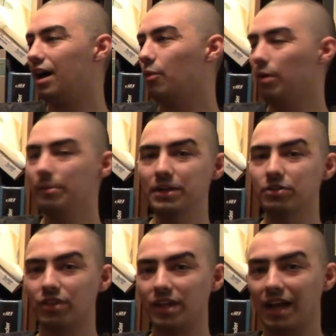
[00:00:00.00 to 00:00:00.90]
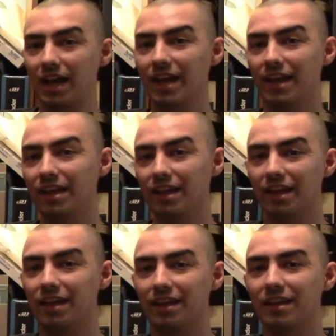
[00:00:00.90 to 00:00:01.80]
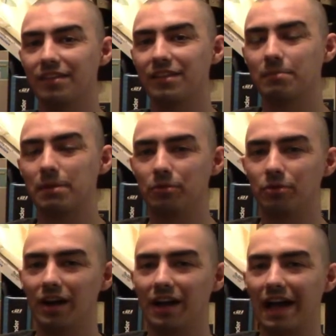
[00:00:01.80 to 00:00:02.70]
one major thing I think people,